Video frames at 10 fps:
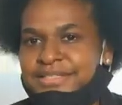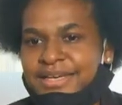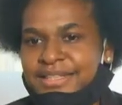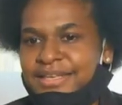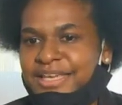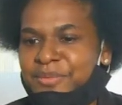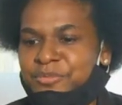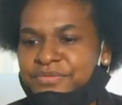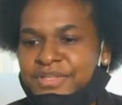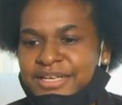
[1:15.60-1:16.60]
The other aim
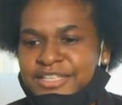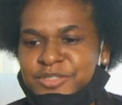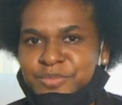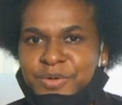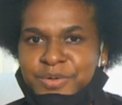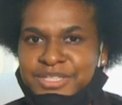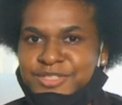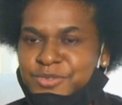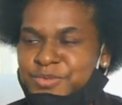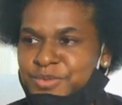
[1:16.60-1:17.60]
of the expo
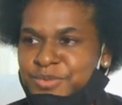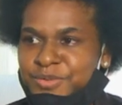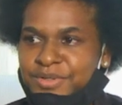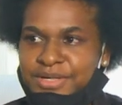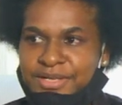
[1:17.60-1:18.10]
is to